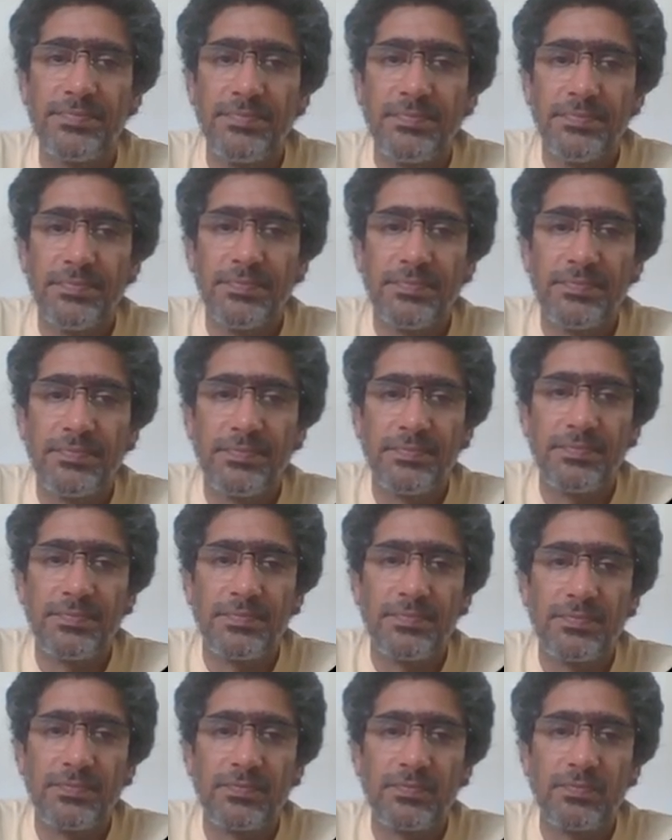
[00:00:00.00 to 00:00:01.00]

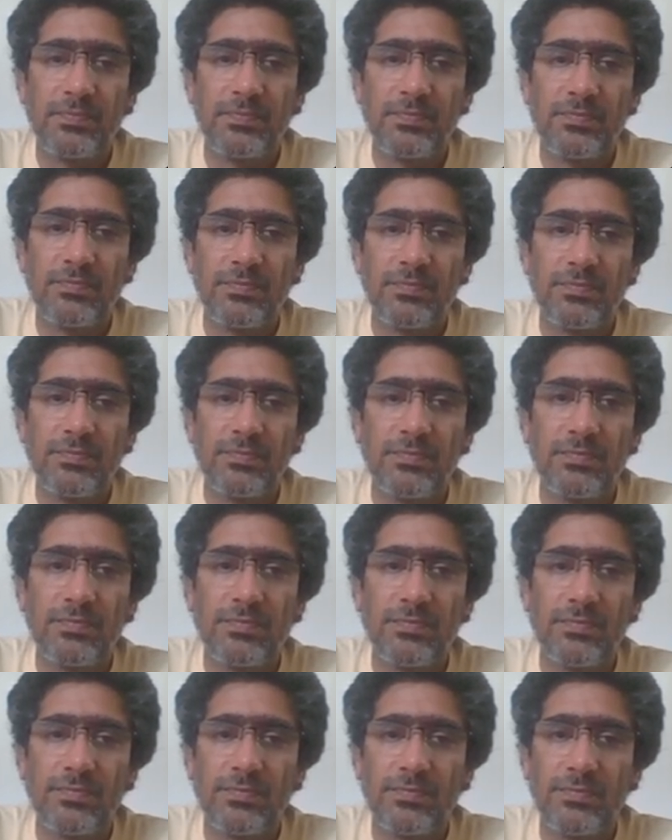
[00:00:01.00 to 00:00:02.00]

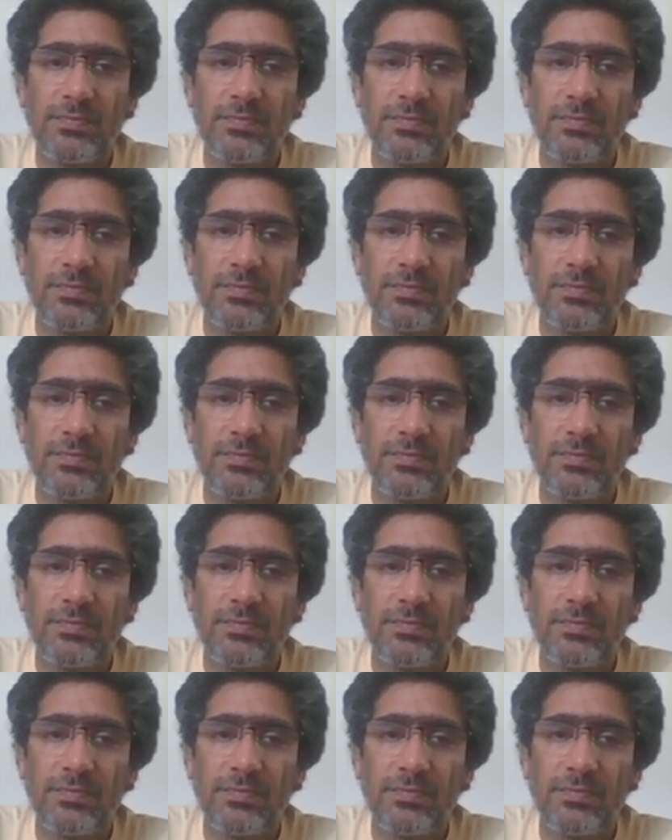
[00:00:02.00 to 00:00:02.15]
[no speech]